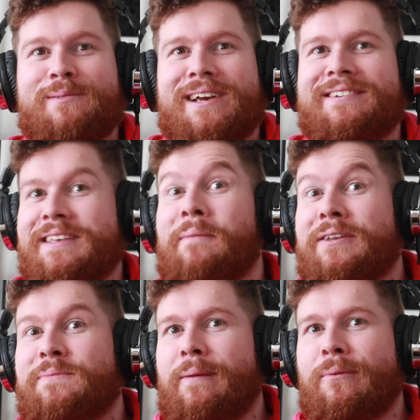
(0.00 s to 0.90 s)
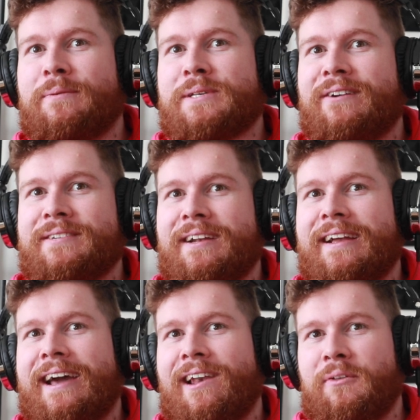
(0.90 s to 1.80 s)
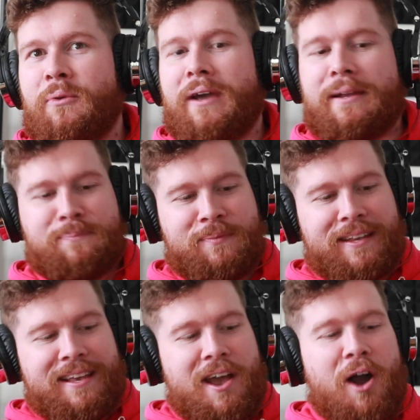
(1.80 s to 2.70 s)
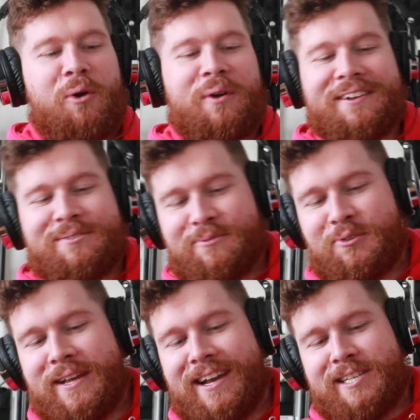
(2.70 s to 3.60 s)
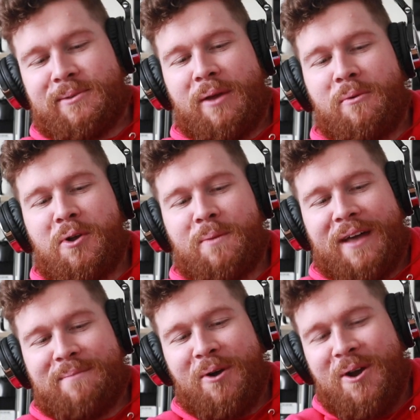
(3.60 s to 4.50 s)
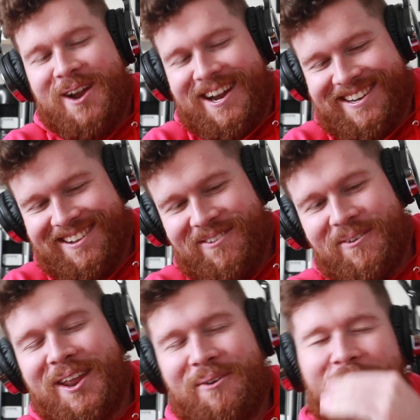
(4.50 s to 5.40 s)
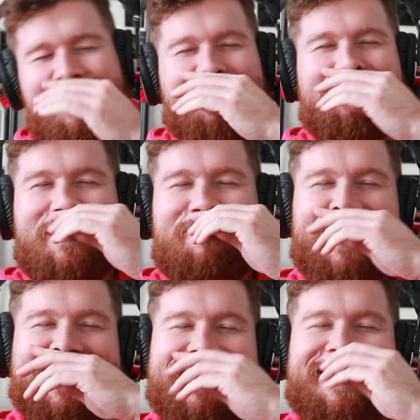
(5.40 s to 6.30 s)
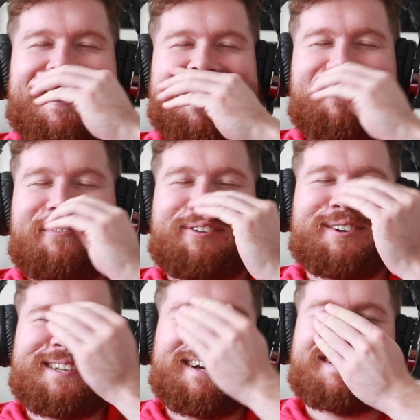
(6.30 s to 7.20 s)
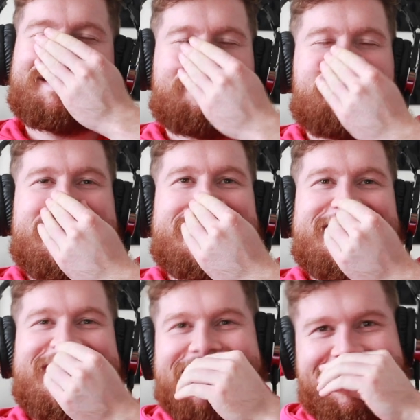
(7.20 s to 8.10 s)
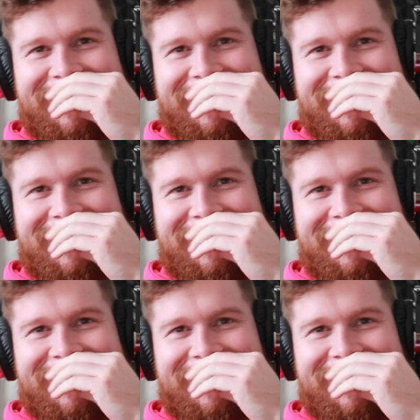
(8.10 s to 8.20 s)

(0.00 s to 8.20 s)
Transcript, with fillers: wipe showers. The amount of baby wipe showers that I had along the way. Oh, and it was funny, actually, when I woke up that morning, when I woke up in the middle of the night on the first night to pee,